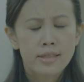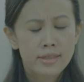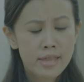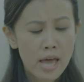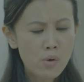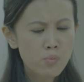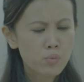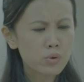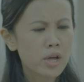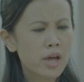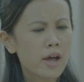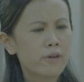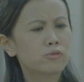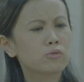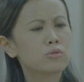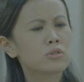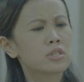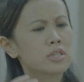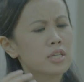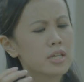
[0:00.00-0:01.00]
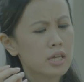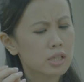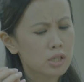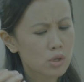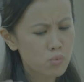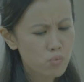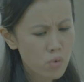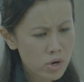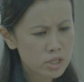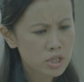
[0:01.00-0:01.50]
then we have to stay at
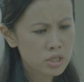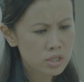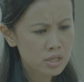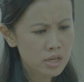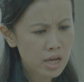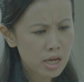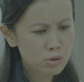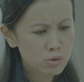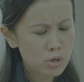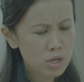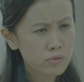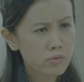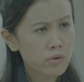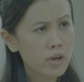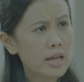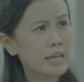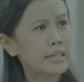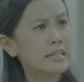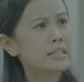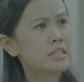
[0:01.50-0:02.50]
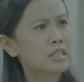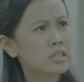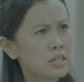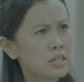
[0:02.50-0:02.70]
the registered address for at least